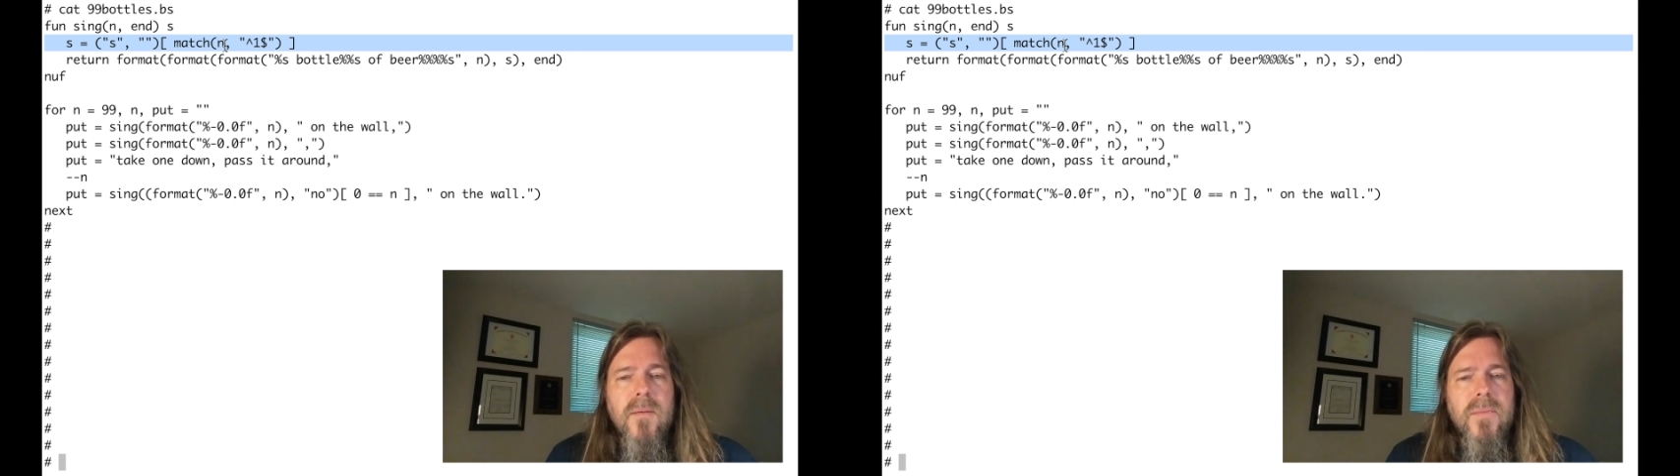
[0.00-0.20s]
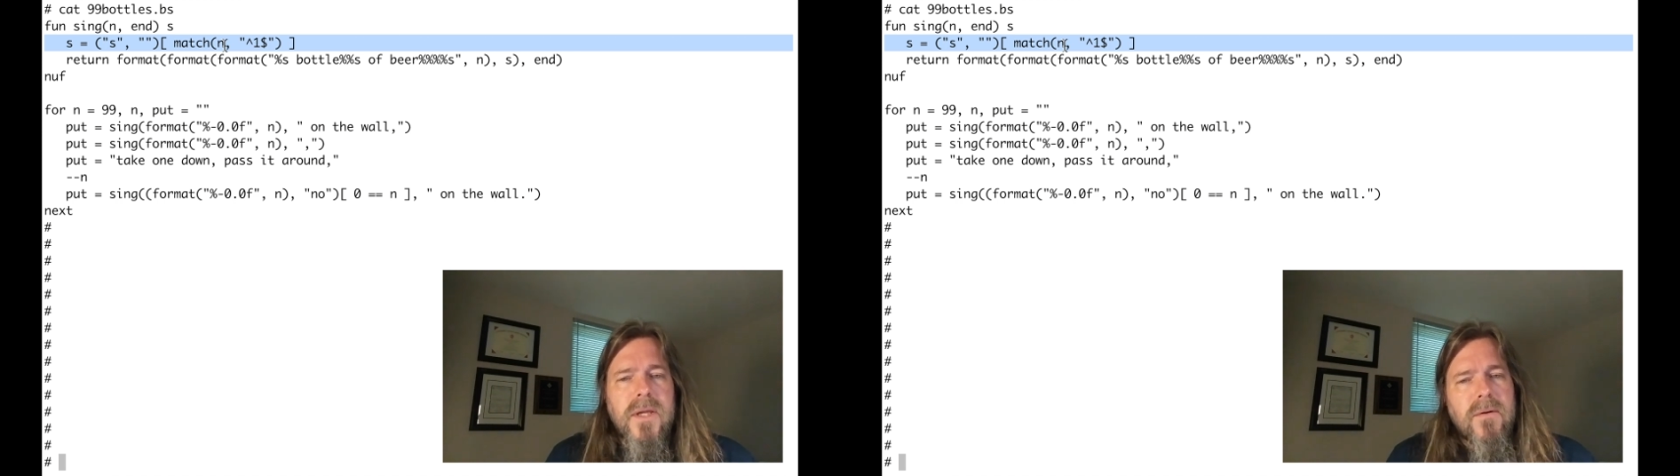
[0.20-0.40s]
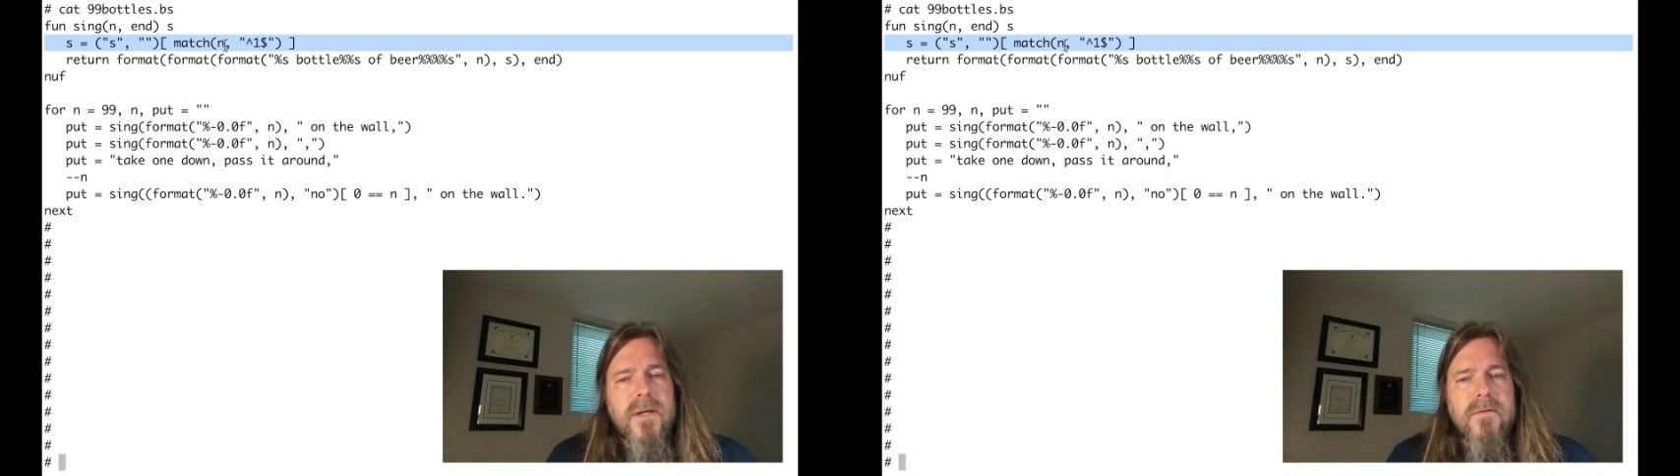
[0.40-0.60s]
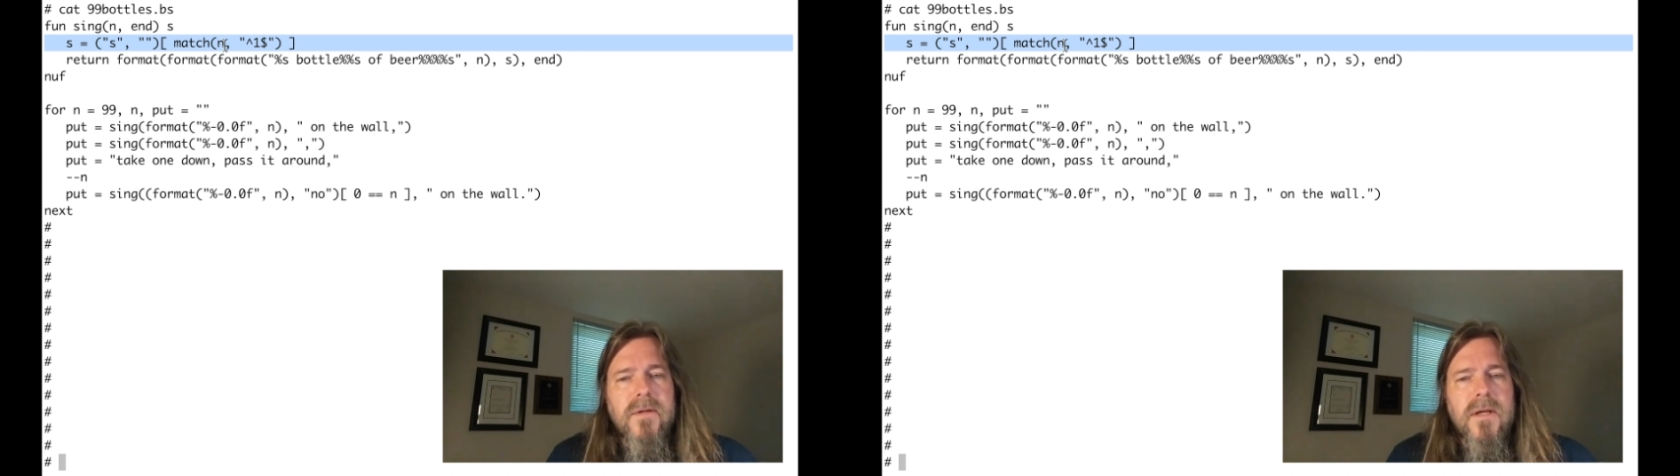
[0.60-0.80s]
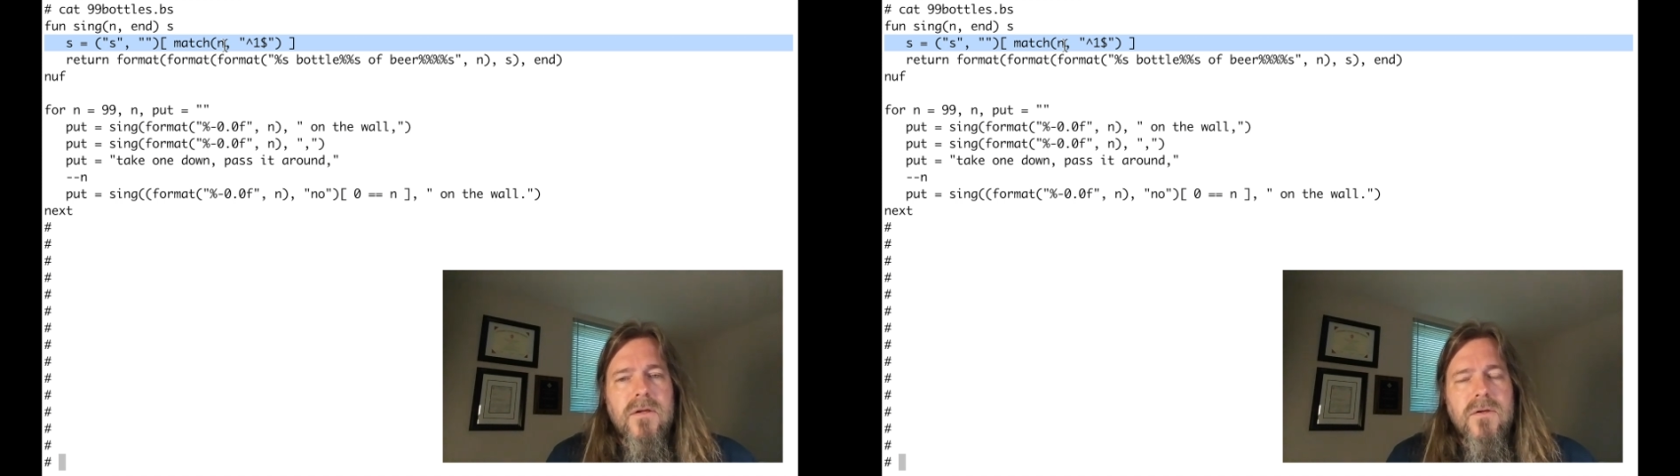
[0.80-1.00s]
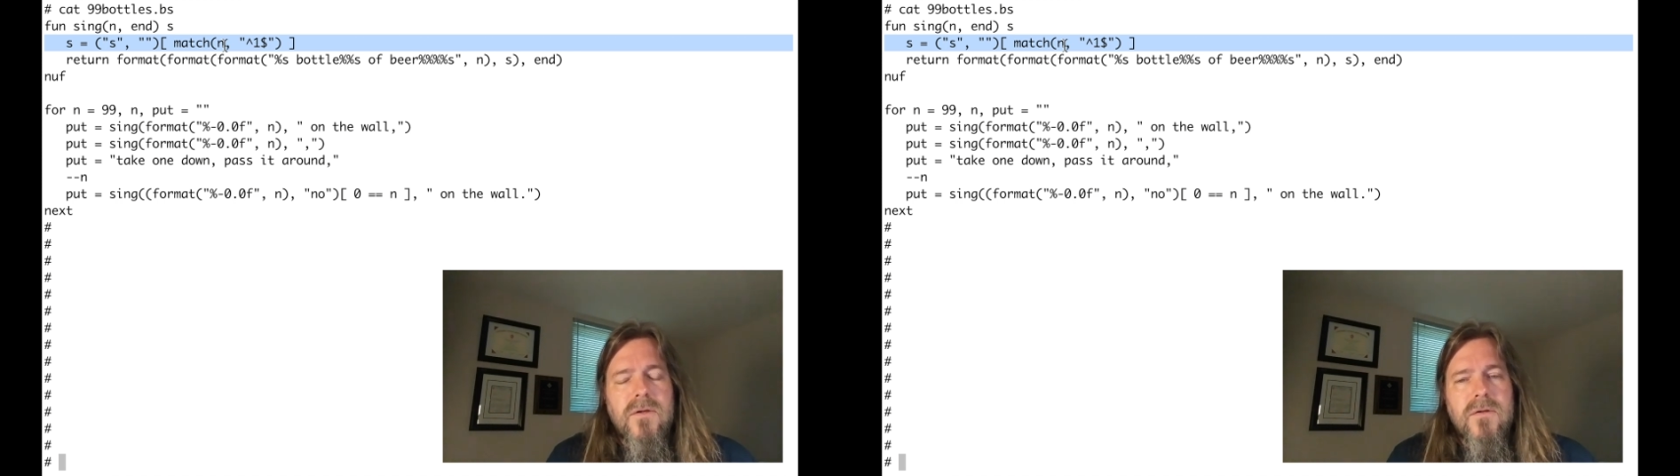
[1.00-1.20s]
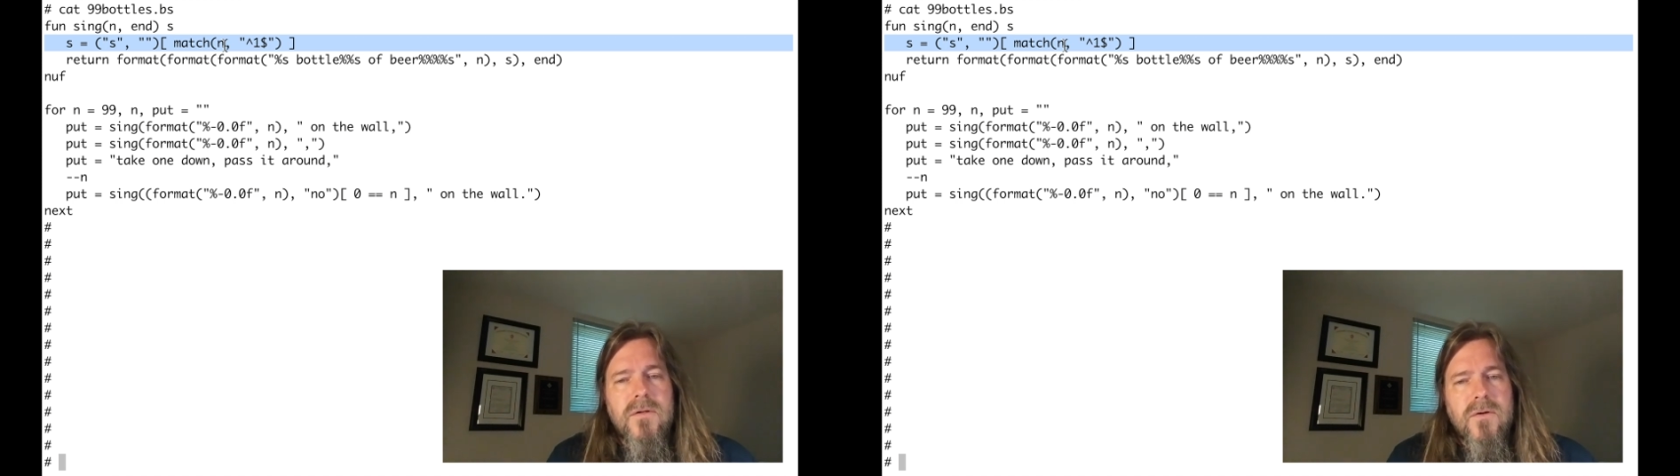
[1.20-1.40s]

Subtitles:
But here I decided to